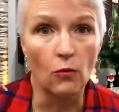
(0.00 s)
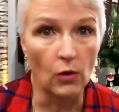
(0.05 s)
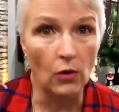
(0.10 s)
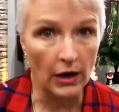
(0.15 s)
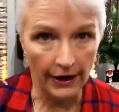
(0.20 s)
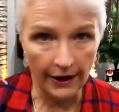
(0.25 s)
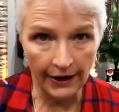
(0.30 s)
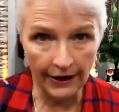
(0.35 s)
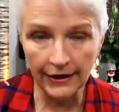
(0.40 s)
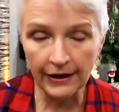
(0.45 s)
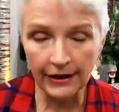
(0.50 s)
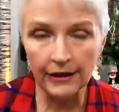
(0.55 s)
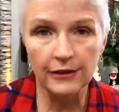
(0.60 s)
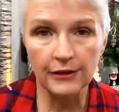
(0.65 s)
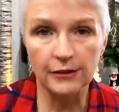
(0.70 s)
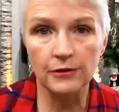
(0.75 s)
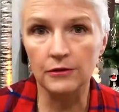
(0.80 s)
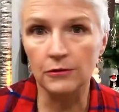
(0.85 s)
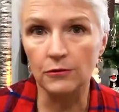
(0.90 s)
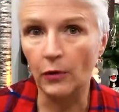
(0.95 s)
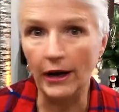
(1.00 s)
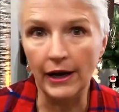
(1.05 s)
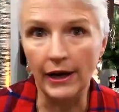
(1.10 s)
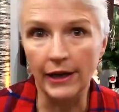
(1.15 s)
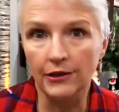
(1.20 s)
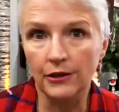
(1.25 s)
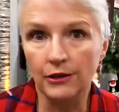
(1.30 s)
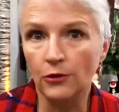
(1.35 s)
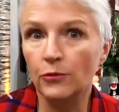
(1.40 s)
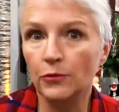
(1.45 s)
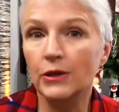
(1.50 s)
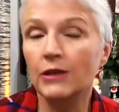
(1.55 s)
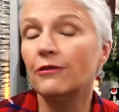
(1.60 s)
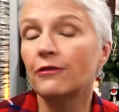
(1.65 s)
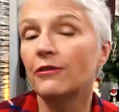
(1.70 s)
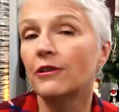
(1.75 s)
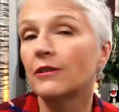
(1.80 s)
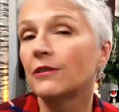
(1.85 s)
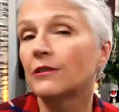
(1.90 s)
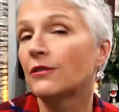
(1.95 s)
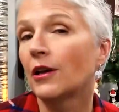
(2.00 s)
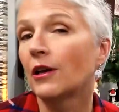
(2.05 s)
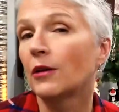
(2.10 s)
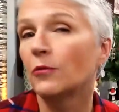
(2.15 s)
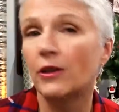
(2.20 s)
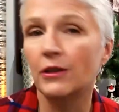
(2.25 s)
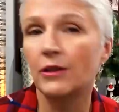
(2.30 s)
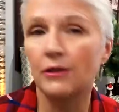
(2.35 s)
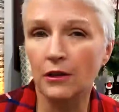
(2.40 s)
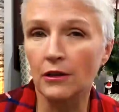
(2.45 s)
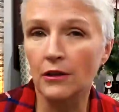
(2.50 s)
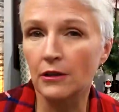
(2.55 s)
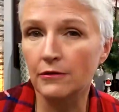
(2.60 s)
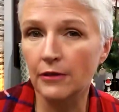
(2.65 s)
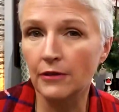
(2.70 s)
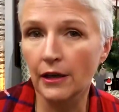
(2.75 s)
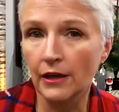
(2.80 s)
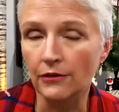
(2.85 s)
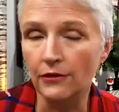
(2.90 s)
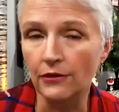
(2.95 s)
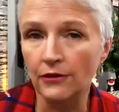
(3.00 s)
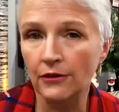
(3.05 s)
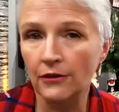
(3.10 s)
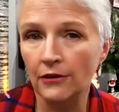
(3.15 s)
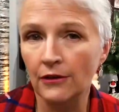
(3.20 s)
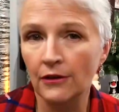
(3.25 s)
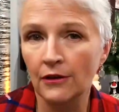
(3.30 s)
Why don't we feel the same way as all our friends?